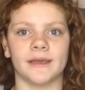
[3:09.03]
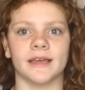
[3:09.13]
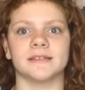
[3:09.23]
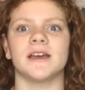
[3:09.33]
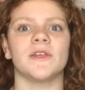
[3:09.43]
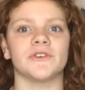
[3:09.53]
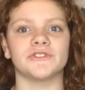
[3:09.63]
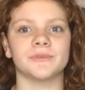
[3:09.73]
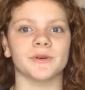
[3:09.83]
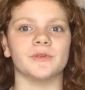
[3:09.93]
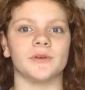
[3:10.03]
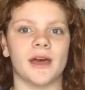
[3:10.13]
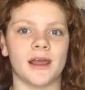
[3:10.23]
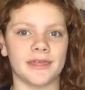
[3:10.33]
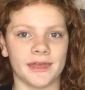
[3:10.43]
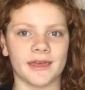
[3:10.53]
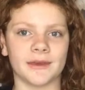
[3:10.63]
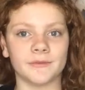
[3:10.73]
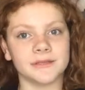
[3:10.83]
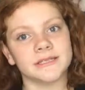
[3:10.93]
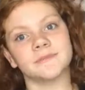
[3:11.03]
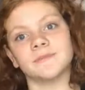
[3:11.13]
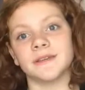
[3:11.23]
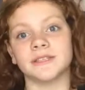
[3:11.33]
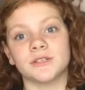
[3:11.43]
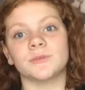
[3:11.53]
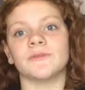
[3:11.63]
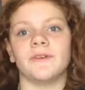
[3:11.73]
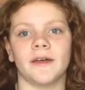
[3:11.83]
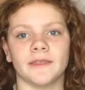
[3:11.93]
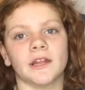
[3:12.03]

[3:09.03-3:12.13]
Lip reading: because they're super cool and I think it would be super fun.